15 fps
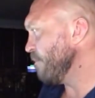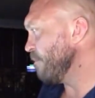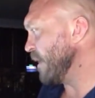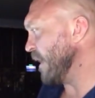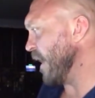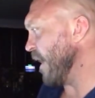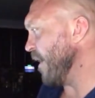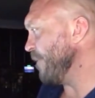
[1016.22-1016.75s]

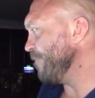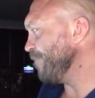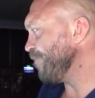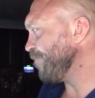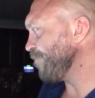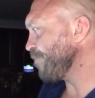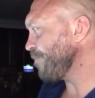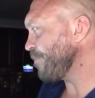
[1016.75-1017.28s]
But yeah,
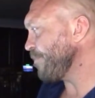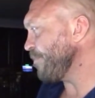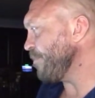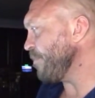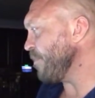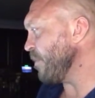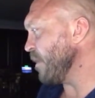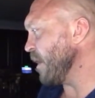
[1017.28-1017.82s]

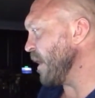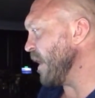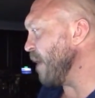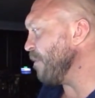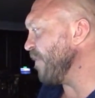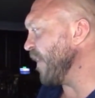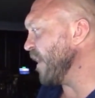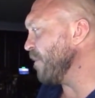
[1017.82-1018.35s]
and
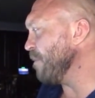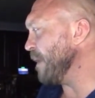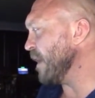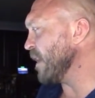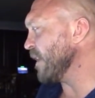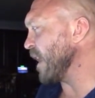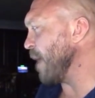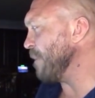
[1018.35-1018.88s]
I would think it would be a
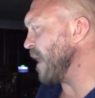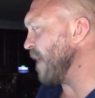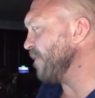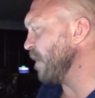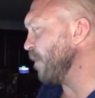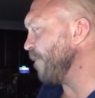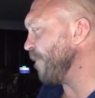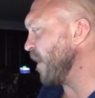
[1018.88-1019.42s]
good time to
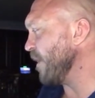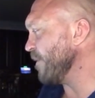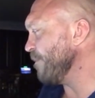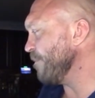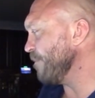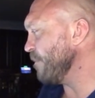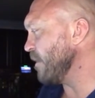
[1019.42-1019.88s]
have a little fun.